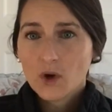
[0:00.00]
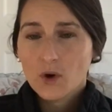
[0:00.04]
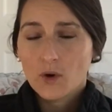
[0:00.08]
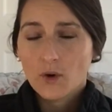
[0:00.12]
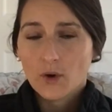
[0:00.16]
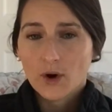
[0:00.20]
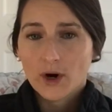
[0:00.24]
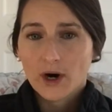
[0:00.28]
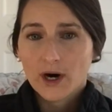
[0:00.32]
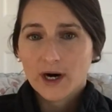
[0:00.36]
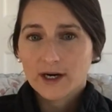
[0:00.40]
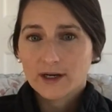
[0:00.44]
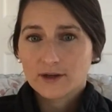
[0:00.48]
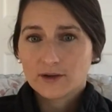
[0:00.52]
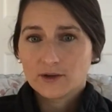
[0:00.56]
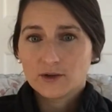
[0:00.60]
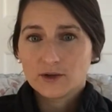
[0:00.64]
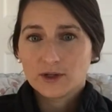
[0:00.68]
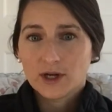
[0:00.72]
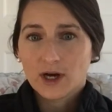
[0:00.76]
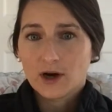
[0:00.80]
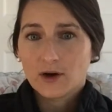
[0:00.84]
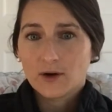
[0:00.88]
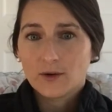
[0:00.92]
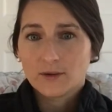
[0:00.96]
Or, you
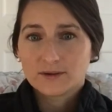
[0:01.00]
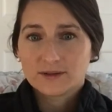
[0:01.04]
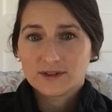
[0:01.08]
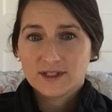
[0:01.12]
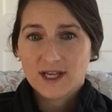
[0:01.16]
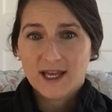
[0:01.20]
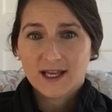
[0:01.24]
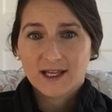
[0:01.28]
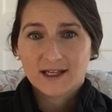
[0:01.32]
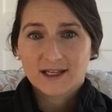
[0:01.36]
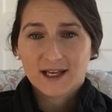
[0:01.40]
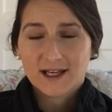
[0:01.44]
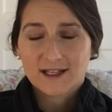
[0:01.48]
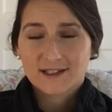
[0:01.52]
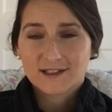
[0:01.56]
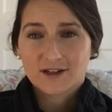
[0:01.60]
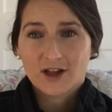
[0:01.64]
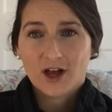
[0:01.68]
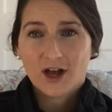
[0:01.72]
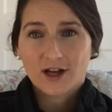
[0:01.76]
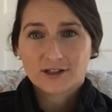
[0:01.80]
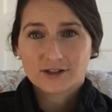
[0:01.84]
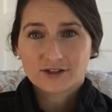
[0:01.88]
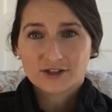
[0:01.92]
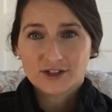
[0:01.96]
know, take a nice
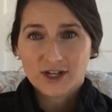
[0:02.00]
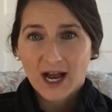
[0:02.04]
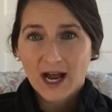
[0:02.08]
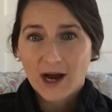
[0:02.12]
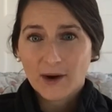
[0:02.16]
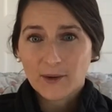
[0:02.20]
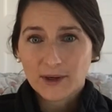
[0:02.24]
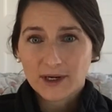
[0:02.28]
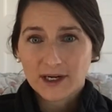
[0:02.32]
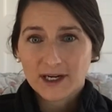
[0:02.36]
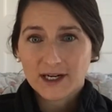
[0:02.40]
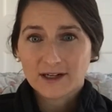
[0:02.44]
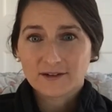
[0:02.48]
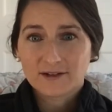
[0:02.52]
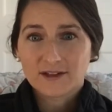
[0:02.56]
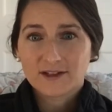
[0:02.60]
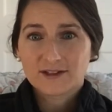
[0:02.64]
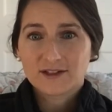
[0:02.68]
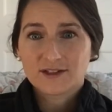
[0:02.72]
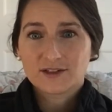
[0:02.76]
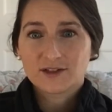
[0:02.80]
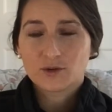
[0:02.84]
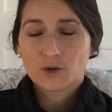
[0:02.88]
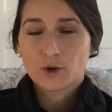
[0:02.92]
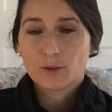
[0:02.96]
long shower,
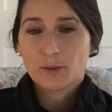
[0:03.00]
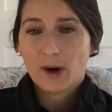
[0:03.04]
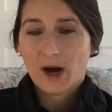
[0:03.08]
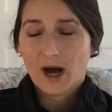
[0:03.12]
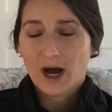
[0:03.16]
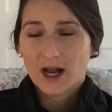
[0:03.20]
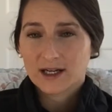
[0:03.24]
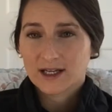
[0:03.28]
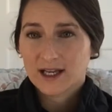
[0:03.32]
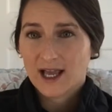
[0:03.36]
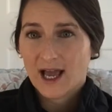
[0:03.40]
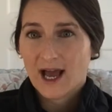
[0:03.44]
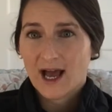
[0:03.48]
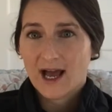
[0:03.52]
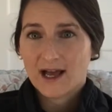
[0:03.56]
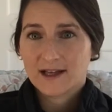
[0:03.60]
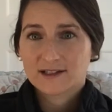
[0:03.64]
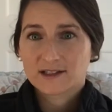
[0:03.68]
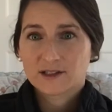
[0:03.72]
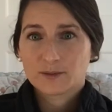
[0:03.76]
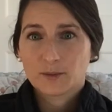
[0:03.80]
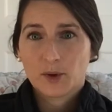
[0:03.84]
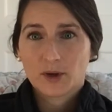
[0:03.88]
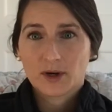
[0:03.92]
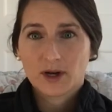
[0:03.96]
listen to a
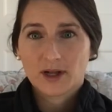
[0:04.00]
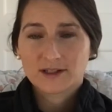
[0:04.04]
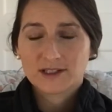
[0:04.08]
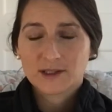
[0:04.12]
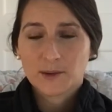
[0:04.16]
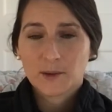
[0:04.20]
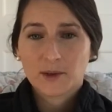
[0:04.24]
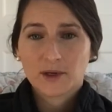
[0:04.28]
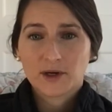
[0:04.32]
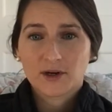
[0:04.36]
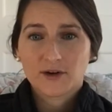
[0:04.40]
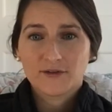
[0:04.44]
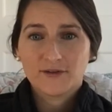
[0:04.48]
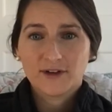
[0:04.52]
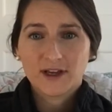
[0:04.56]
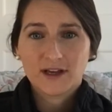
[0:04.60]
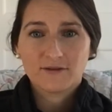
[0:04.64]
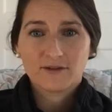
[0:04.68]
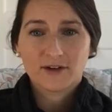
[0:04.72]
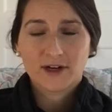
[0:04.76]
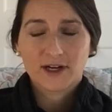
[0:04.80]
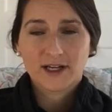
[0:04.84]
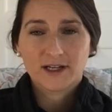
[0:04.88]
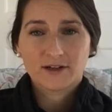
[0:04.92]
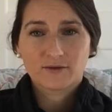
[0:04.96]
podcast, put on some of your
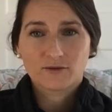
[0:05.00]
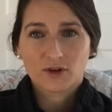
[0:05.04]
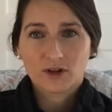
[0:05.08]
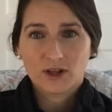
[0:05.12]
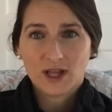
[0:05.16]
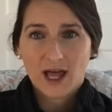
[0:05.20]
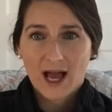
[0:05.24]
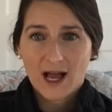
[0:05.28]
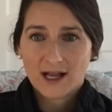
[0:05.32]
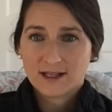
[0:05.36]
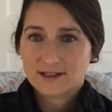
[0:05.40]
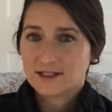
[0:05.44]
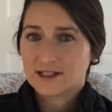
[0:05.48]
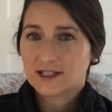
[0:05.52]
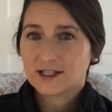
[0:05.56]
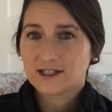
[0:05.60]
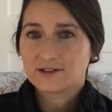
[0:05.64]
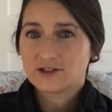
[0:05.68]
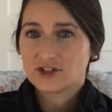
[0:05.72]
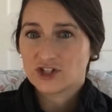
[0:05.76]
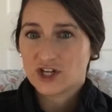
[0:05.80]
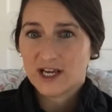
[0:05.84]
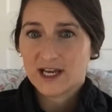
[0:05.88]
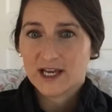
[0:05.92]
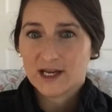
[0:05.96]
favorite relaxing
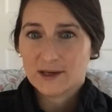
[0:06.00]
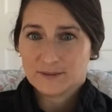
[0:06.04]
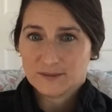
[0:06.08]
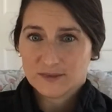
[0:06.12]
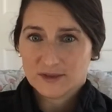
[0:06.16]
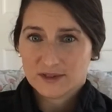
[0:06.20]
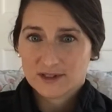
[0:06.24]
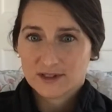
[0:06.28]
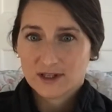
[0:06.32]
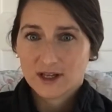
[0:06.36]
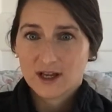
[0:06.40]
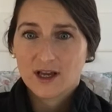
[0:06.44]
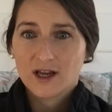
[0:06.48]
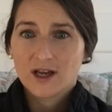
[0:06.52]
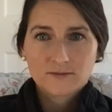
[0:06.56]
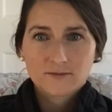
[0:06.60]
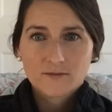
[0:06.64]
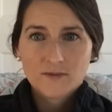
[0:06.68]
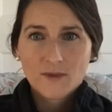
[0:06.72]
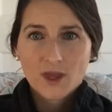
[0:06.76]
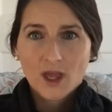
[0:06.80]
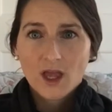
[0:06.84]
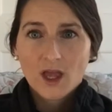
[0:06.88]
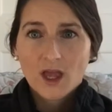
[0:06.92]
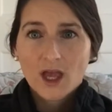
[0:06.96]
jams.
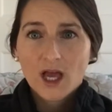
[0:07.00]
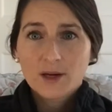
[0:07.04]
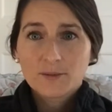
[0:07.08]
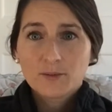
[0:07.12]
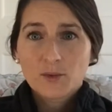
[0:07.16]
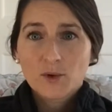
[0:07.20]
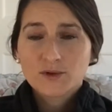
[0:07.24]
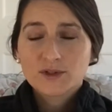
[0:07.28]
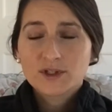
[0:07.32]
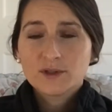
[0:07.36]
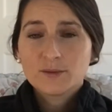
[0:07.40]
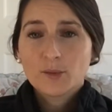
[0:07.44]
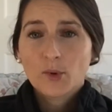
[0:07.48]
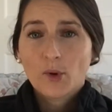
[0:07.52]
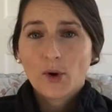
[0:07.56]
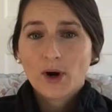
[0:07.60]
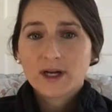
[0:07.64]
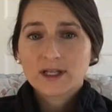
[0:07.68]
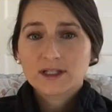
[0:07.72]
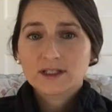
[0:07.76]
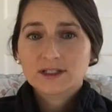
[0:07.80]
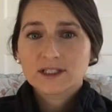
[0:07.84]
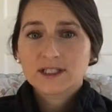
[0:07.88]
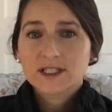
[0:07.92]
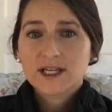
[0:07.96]
And most
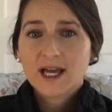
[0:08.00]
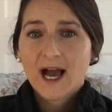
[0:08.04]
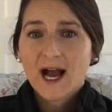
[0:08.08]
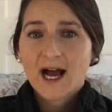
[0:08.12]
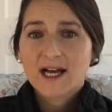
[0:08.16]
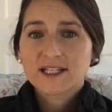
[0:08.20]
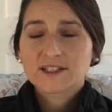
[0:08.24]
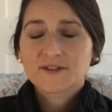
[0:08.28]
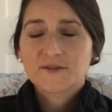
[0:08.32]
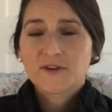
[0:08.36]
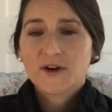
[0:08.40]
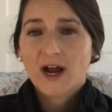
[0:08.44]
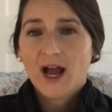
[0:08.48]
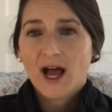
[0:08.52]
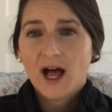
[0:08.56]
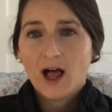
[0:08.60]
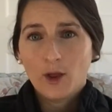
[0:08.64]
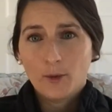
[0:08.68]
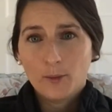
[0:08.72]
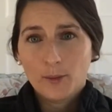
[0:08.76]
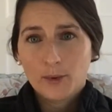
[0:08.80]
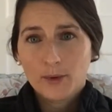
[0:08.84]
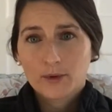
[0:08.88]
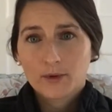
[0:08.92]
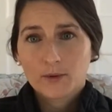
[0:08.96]
importantly, ask for
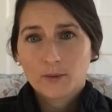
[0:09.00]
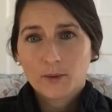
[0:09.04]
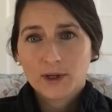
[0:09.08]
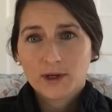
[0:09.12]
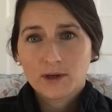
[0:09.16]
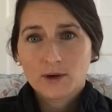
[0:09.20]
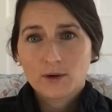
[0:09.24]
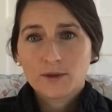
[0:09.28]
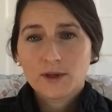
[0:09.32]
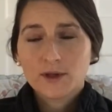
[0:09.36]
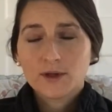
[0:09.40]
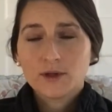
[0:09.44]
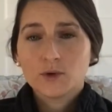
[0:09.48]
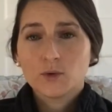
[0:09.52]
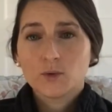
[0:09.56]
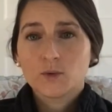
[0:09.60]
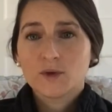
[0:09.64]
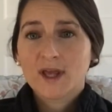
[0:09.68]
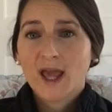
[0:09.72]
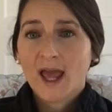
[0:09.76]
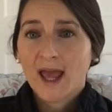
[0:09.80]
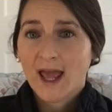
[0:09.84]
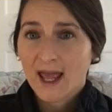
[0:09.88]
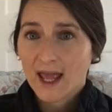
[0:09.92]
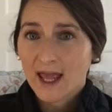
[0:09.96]
help. We know that you
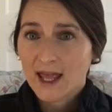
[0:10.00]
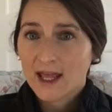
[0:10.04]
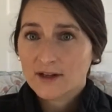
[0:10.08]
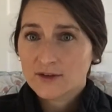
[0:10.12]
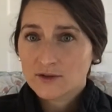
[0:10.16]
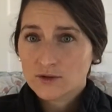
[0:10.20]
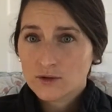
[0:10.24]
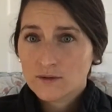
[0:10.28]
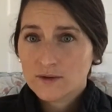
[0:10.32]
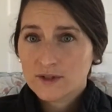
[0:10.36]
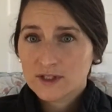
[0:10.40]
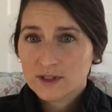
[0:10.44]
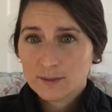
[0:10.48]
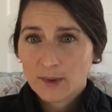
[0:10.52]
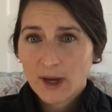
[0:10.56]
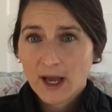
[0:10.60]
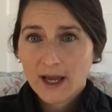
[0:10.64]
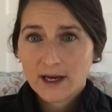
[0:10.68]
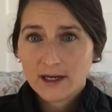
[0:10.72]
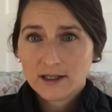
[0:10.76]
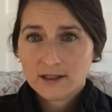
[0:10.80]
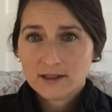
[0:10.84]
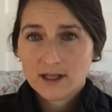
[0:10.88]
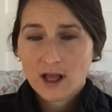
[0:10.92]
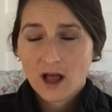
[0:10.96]
can do this by
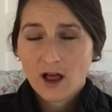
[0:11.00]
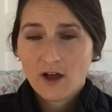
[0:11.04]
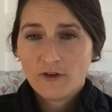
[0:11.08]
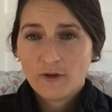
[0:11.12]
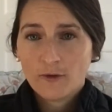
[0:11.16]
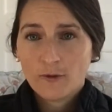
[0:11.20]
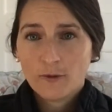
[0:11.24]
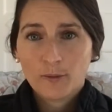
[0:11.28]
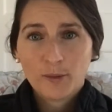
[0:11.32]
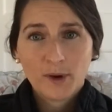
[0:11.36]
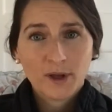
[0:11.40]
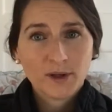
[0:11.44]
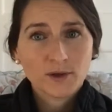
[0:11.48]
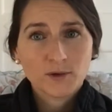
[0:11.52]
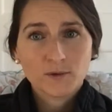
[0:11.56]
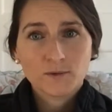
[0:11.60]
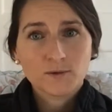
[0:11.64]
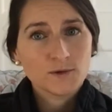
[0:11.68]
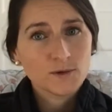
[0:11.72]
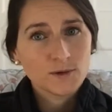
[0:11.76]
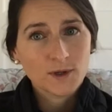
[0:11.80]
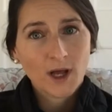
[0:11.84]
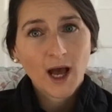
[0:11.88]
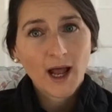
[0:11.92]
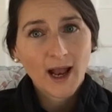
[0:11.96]
yourself, but you
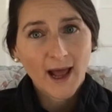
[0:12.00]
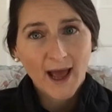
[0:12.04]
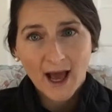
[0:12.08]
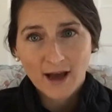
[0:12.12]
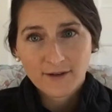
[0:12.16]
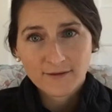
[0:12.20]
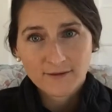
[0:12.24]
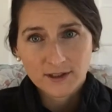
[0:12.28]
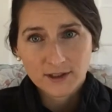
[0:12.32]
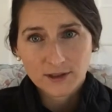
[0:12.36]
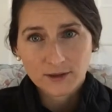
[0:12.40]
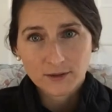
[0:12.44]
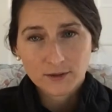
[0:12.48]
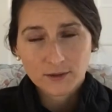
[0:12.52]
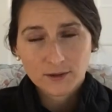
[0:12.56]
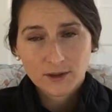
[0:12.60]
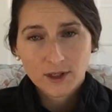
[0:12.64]
do not have to.